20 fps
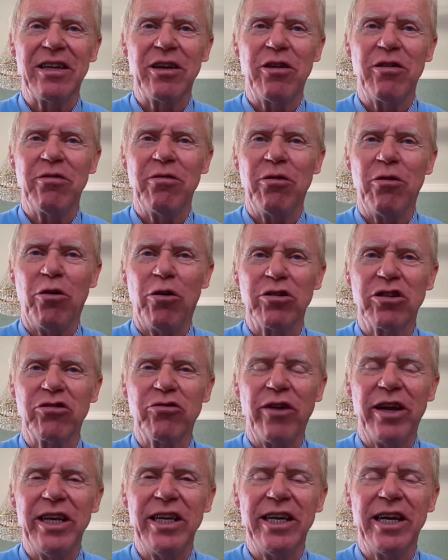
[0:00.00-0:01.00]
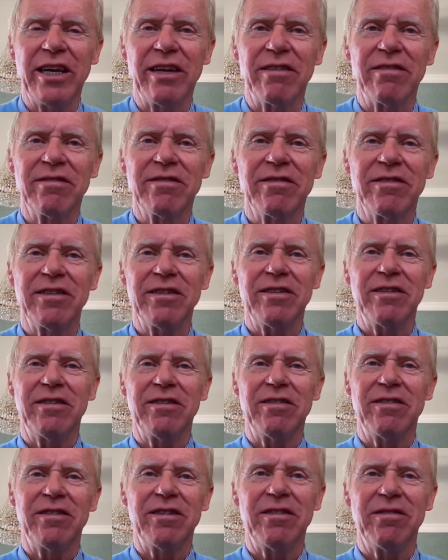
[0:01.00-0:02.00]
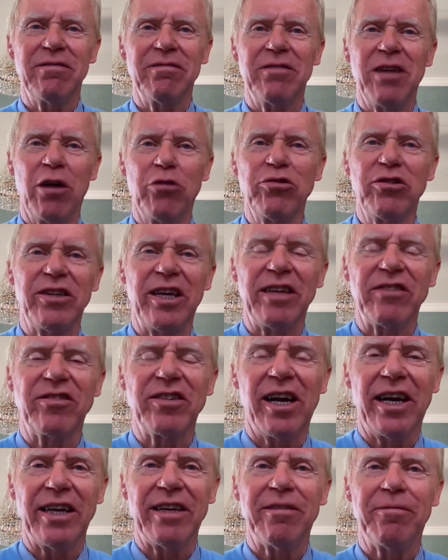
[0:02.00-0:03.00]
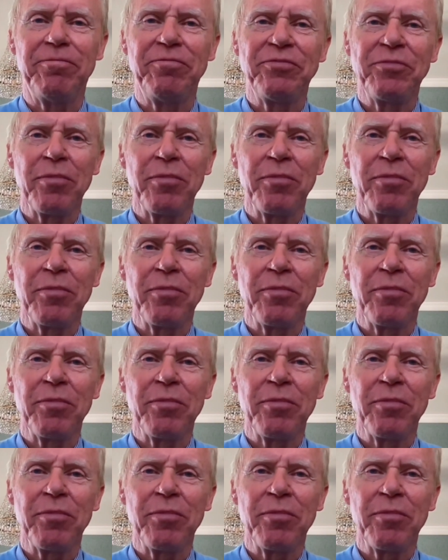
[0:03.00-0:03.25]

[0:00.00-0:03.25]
Australian hosting site.